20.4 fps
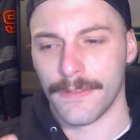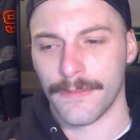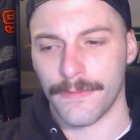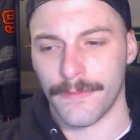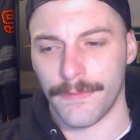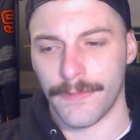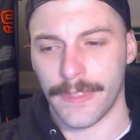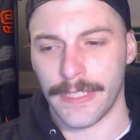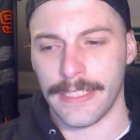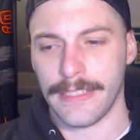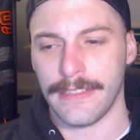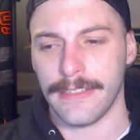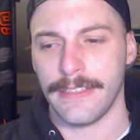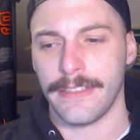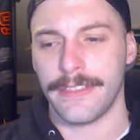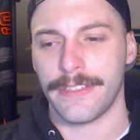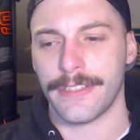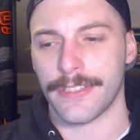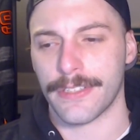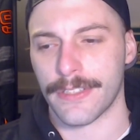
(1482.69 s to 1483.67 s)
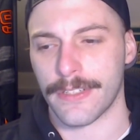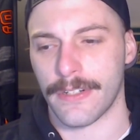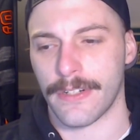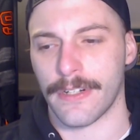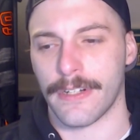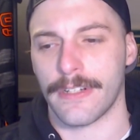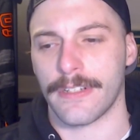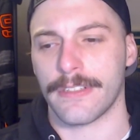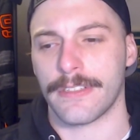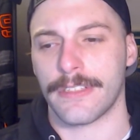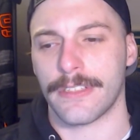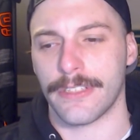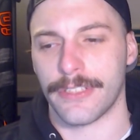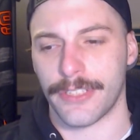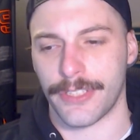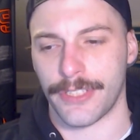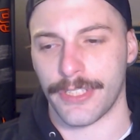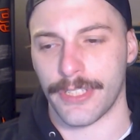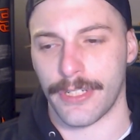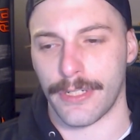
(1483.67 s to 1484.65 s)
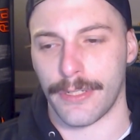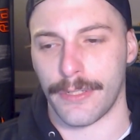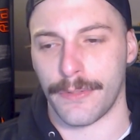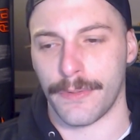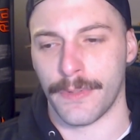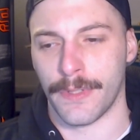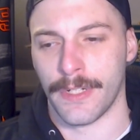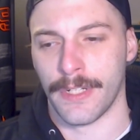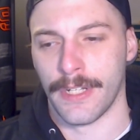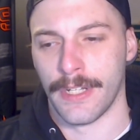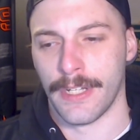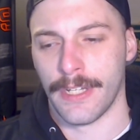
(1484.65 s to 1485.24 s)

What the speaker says: really start to show